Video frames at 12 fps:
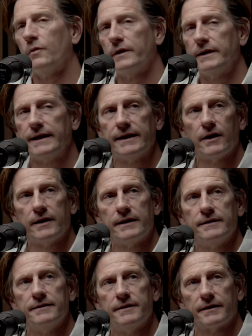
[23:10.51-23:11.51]
in,
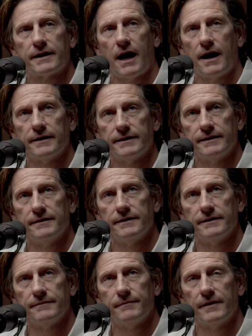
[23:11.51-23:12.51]
in the con in,
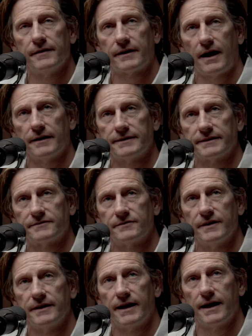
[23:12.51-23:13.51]
in the context
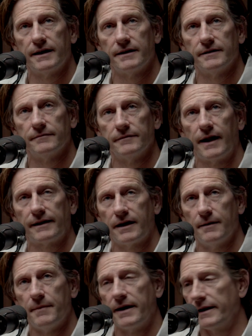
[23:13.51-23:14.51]
that um, I
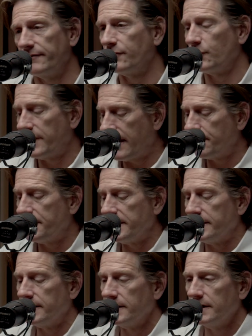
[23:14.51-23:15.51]
come out of, would that
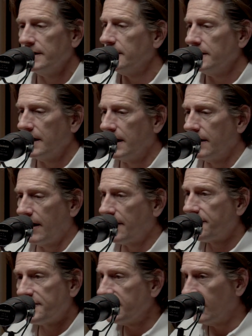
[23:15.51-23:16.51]
be uh, a
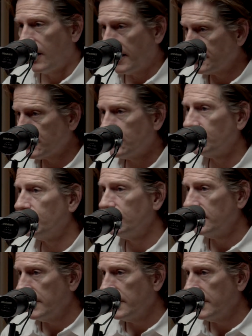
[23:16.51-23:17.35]
theological